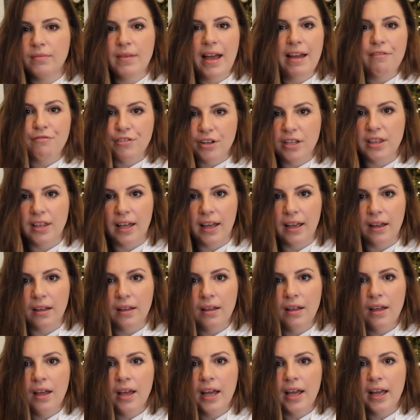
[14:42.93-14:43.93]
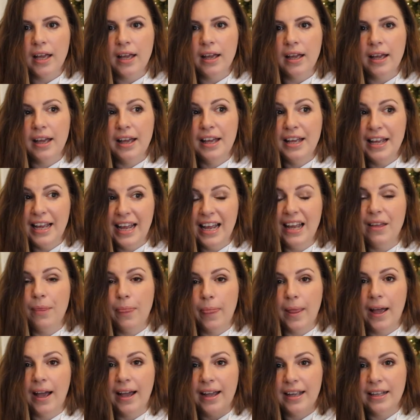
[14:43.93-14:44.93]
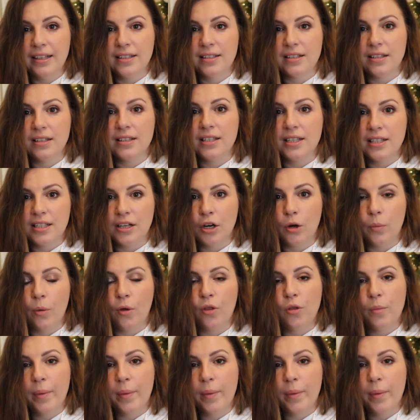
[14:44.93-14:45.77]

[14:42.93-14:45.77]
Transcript: everything in that instance is terrible.